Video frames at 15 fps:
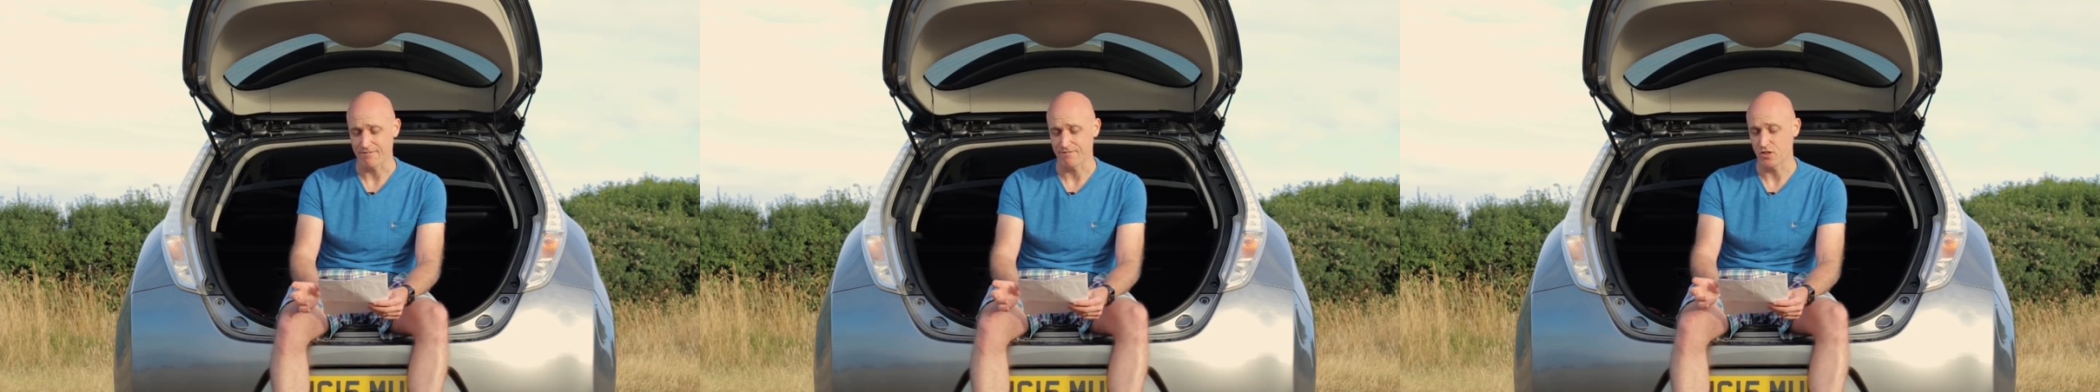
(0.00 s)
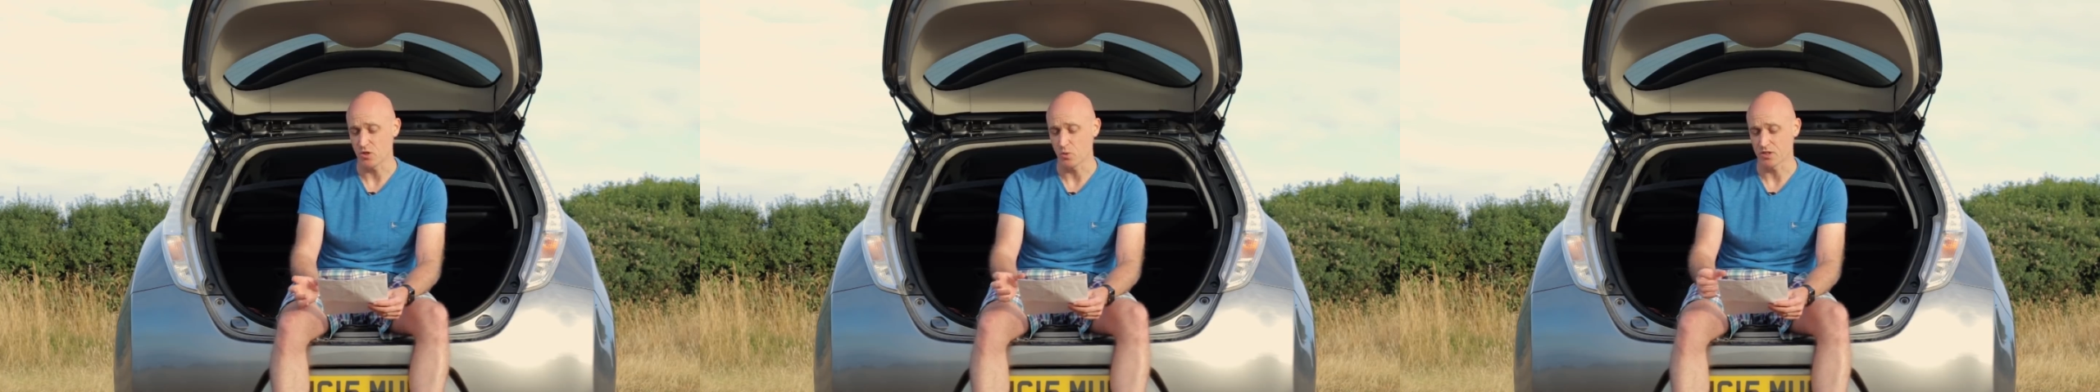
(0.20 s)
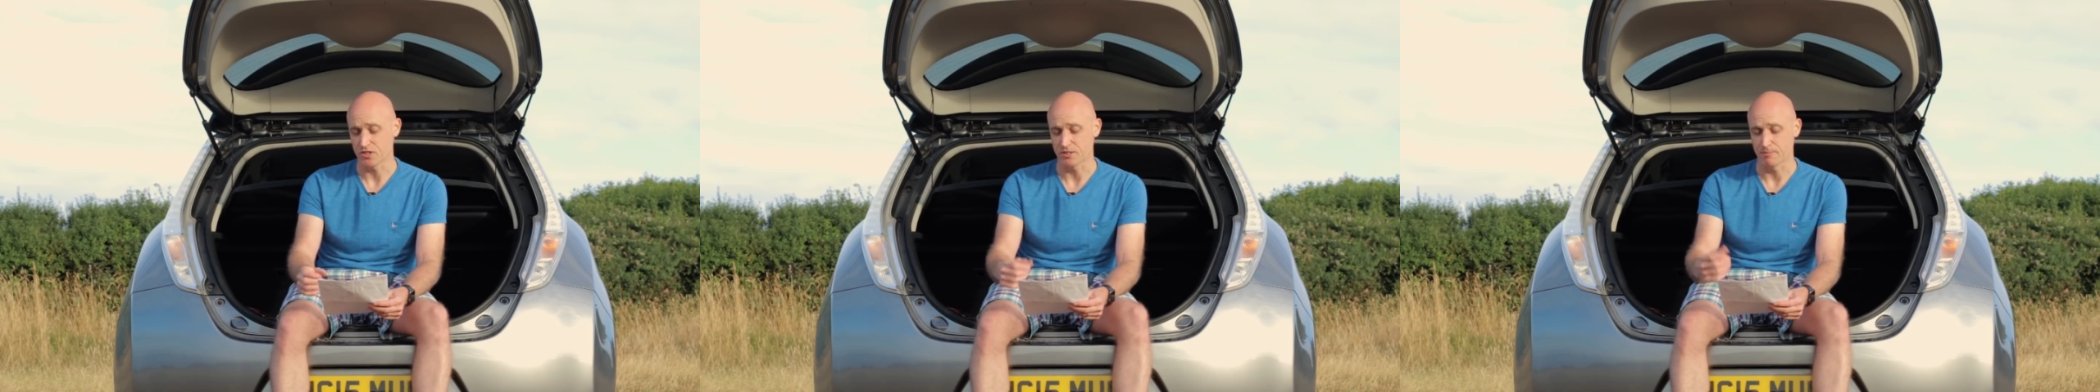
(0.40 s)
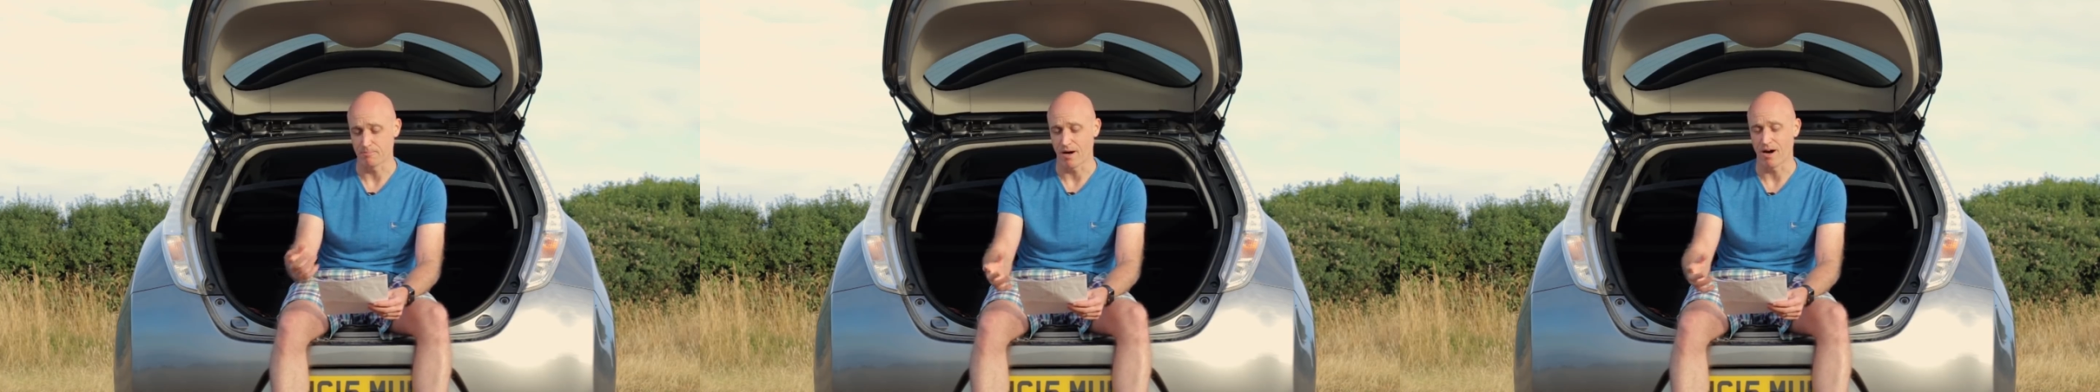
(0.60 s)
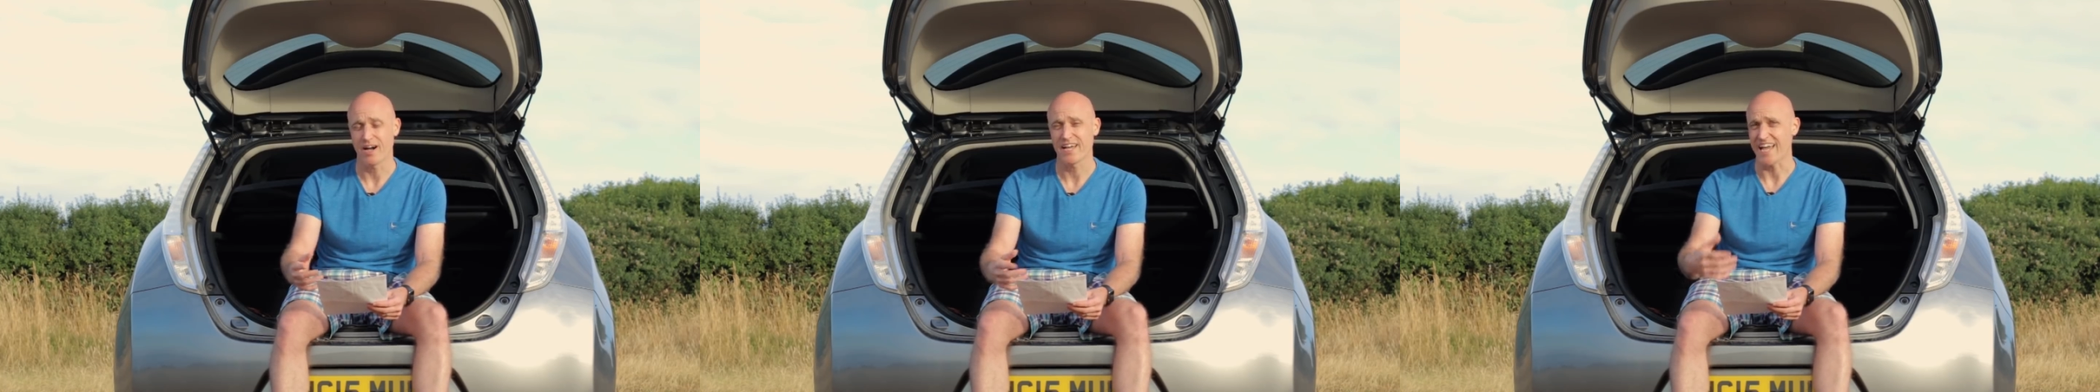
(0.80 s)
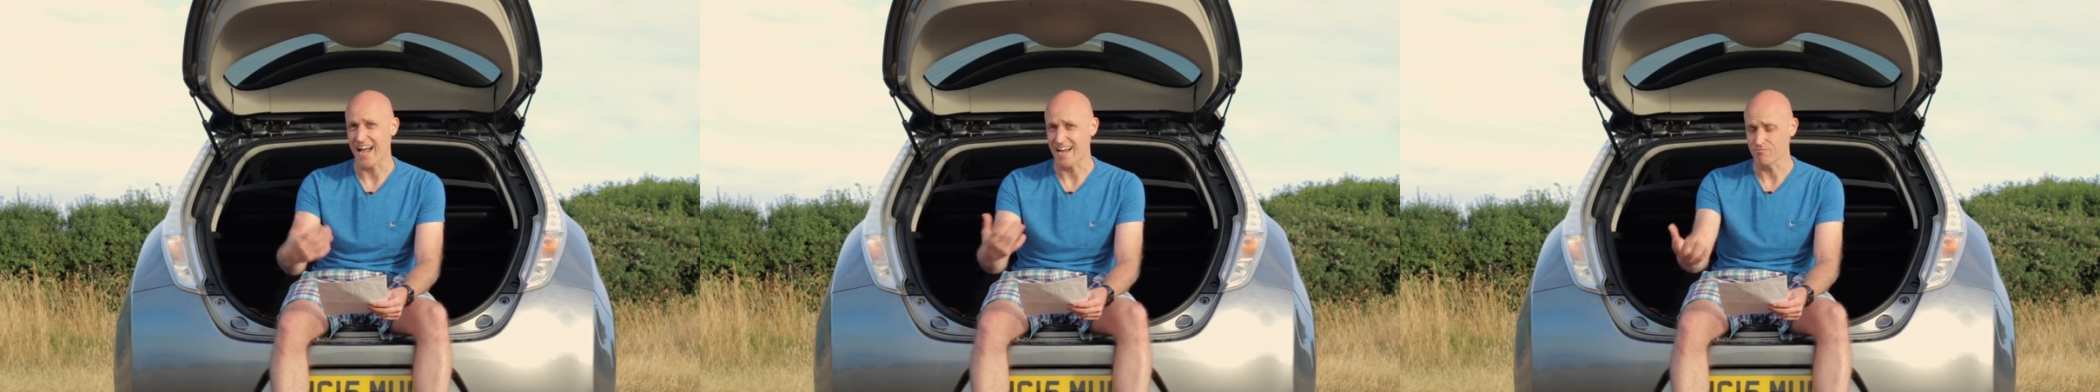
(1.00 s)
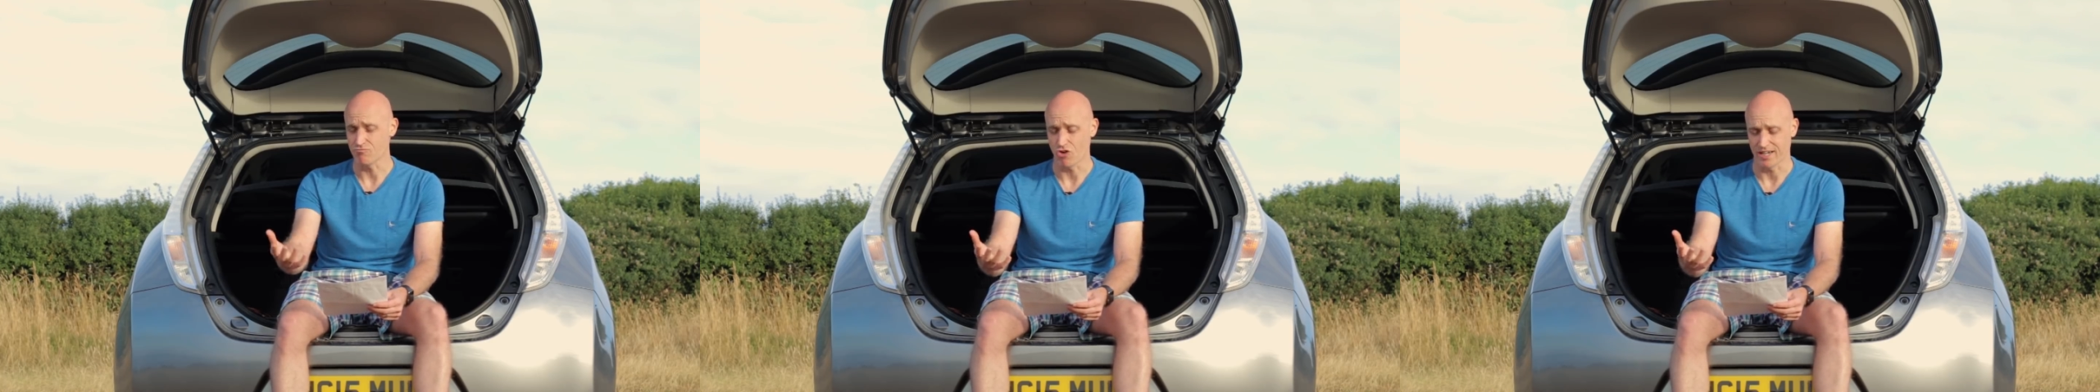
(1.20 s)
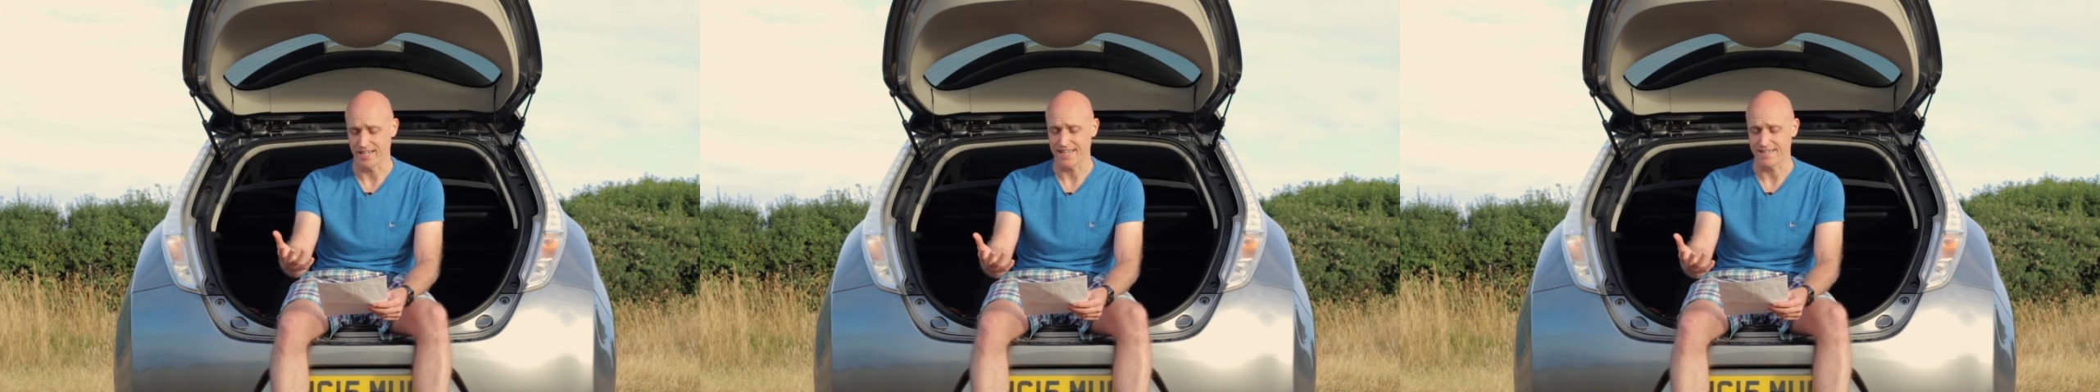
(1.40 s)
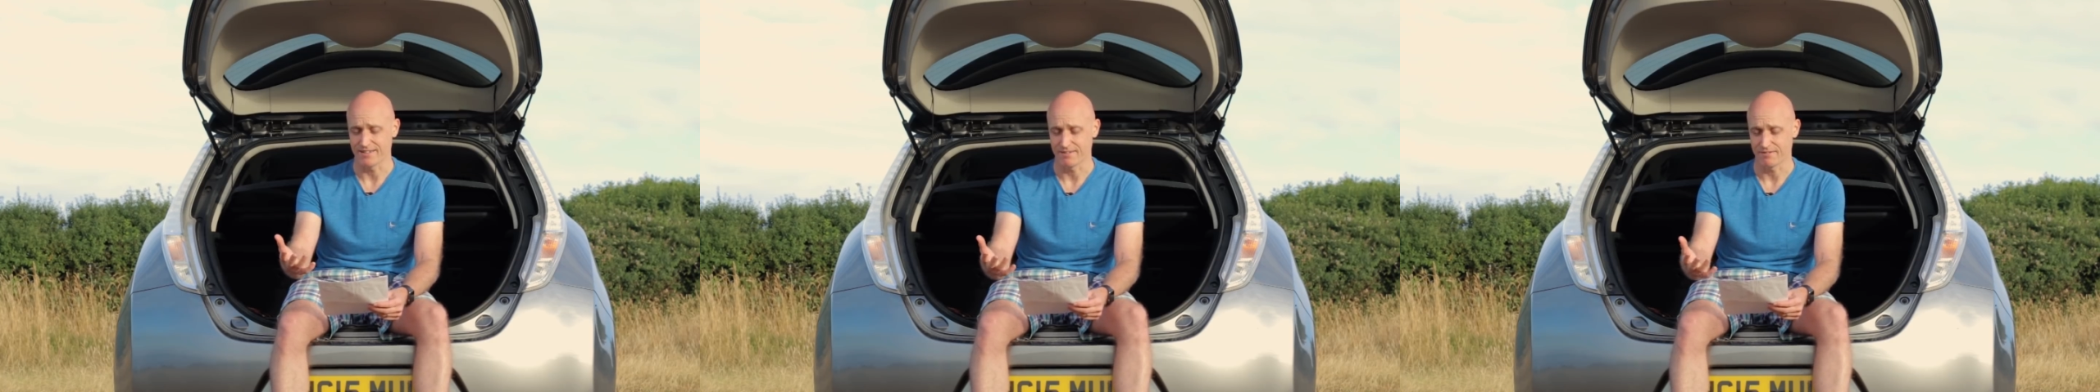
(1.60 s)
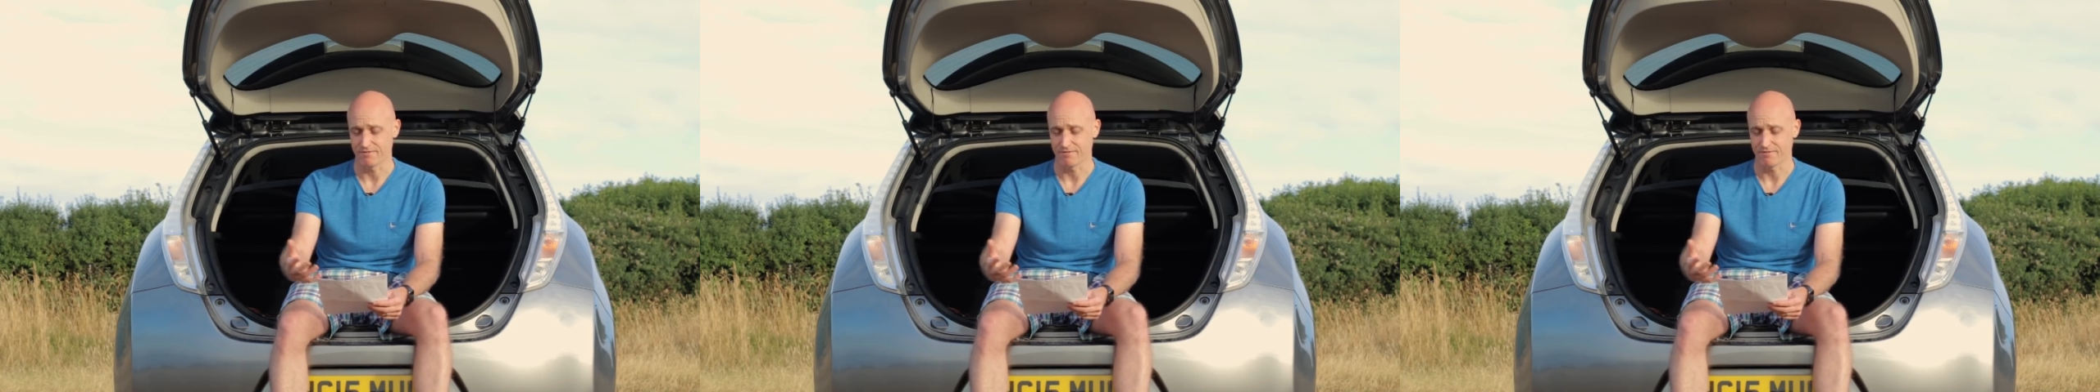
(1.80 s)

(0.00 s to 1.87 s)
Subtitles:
if you were to buy and run it